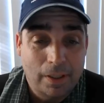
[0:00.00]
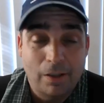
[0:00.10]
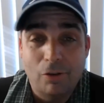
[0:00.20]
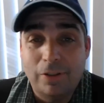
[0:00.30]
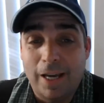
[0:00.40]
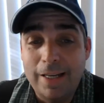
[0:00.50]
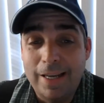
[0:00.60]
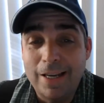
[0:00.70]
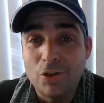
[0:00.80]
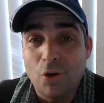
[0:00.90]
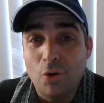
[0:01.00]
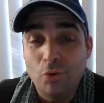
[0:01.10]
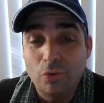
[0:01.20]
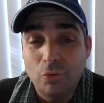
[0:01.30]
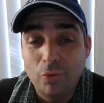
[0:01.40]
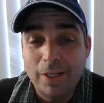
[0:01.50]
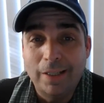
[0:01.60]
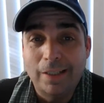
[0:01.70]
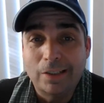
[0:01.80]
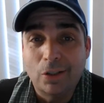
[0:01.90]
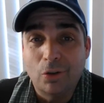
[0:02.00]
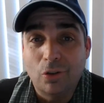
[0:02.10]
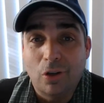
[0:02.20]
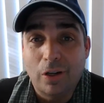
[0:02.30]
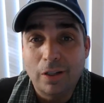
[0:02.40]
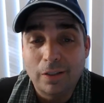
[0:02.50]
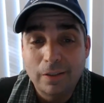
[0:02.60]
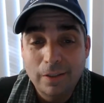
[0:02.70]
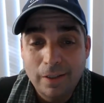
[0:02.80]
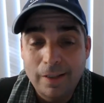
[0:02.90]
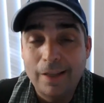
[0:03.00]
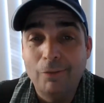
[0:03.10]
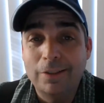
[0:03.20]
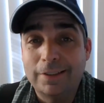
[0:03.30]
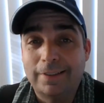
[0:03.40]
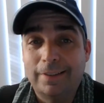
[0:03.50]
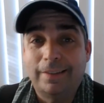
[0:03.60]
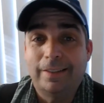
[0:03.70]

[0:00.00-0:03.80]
I don't know, 10 years old when we got this little dog. The thing was,